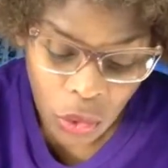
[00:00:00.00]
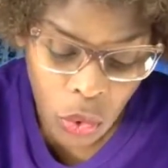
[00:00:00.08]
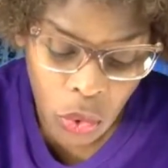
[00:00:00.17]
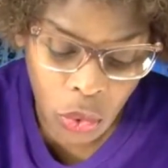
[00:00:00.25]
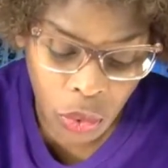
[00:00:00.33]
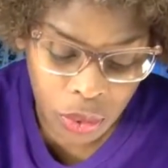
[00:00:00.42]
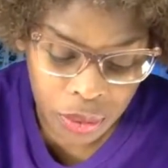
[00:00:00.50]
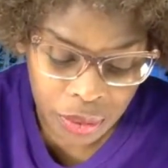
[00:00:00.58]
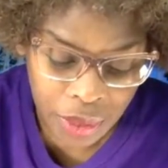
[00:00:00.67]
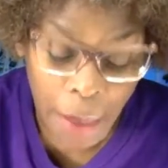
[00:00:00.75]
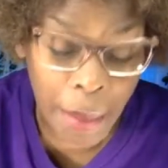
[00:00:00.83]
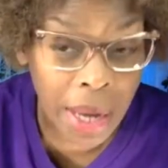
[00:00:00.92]
Oh,
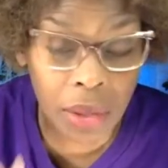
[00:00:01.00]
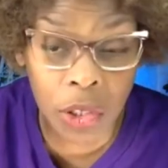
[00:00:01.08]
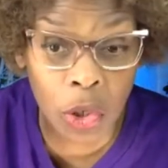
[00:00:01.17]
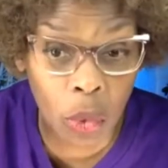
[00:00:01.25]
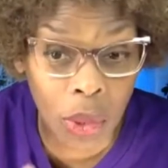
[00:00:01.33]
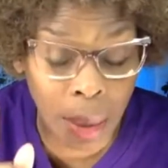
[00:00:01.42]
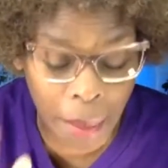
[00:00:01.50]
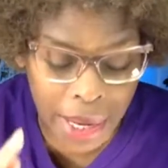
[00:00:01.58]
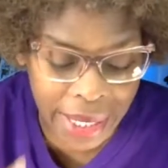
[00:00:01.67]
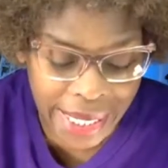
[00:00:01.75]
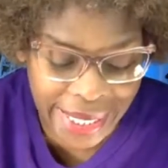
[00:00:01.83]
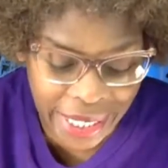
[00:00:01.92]
I might, you know what? I
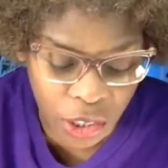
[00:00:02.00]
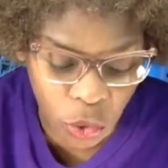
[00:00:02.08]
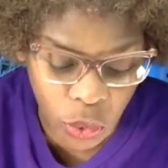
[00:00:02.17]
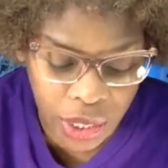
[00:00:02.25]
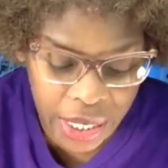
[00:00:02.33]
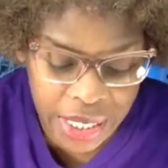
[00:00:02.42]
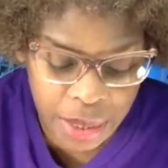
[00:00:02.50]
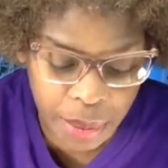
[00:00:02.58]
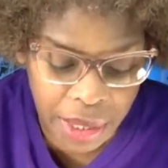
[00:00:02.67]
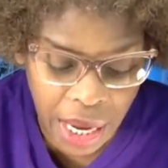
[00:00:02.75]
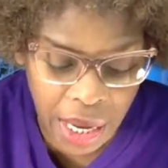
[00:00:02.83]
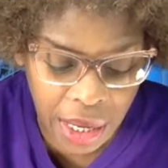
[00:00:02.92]
might not see who it is,
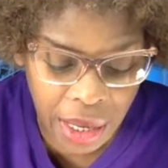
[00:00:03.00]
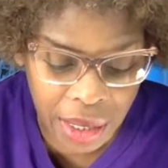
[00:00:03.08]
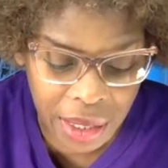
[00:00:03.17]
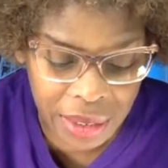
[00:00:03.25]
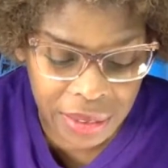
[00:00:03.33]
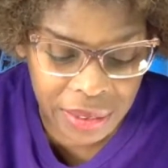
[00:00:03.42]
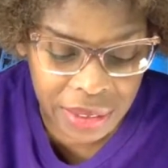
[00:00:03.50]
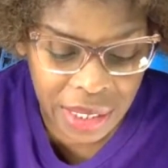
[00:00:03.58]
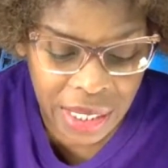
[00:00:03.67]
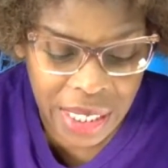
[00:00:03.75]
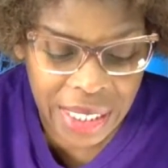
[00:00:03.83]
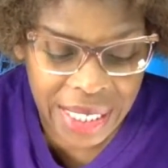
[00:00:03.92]
but I
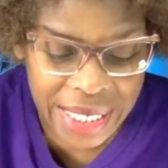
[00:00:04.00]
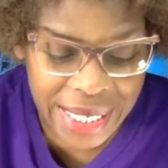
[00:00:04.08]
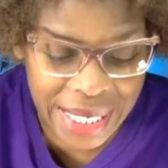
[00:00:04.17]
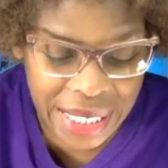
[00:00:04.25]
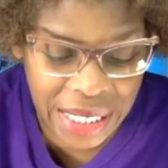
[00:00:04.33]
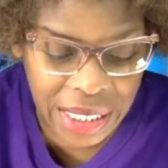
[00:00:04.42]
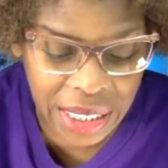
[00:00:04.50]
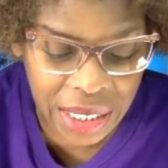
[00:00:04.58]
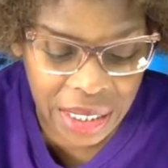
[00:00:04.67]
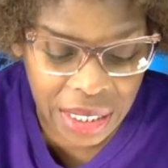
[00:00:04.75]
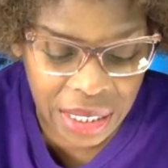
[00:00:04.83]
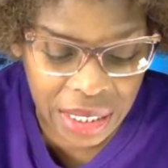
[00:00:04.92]
can see it,
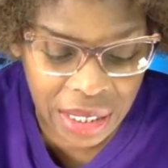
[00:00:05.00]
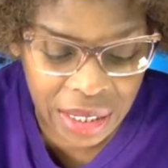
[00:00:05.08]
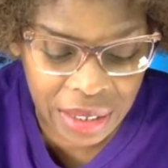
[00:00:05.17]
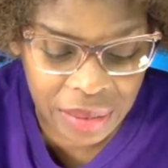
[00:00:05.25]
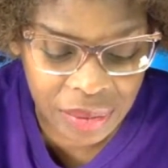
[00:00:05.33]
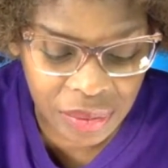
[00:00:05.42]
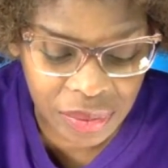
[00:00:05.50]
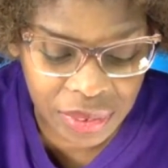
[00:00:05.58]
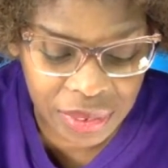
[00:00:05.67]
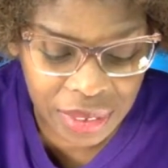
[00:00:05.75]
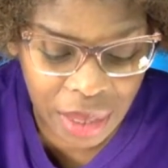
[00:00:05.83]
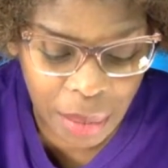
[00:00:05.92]
and then
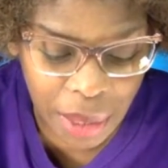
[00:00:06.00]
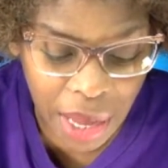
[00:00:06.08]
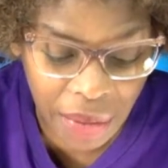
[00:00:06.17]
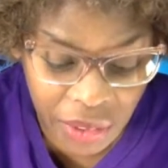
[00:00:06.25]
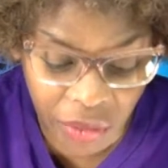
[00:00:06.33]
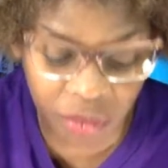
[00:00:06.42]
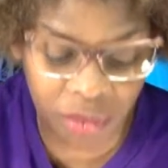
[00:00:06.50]
I may have to